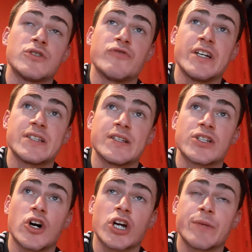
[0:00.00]
was recently
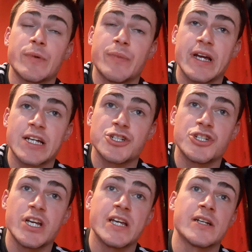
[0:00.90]
talking with
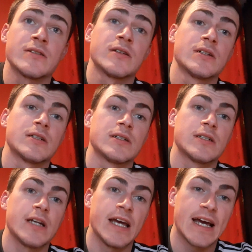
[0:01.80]
PSG and
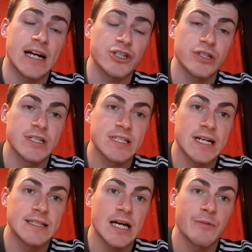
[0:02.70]
he actually
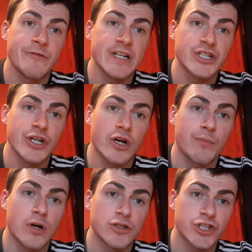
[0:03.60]
said that
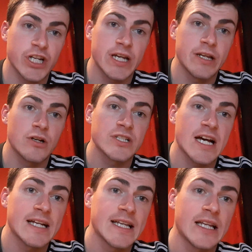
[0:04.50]
Mauricio Pochettino has
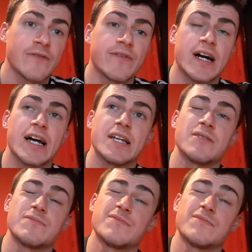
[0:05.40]
identified